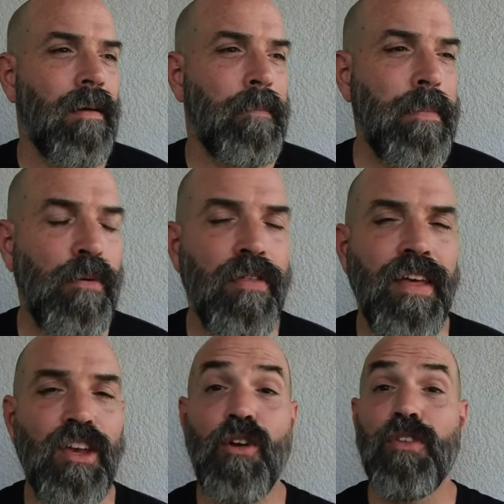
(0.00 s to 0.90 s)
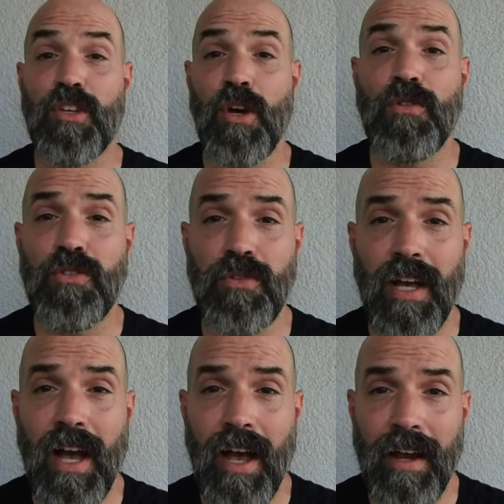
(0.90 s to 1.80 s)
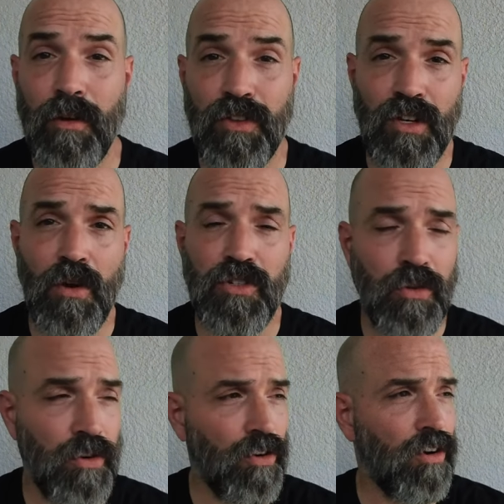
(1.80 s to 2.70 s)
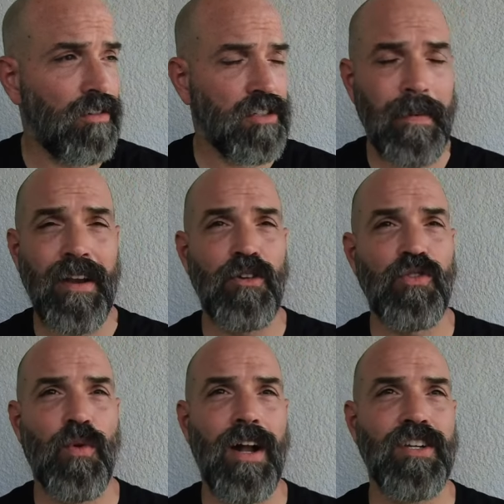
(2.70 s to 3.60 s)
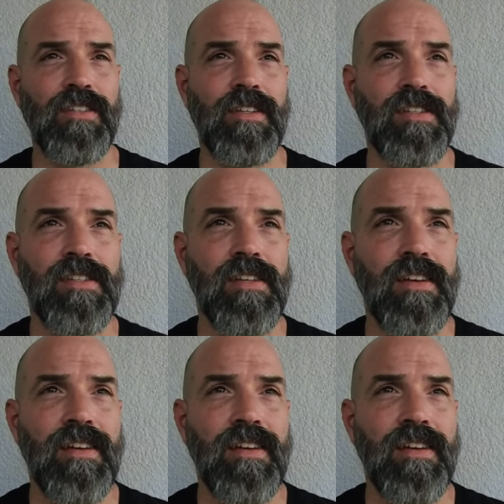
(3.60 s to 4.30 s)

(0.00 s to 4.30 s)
People will think you're the go-to guy or the go-to girl, depending on who's watched this.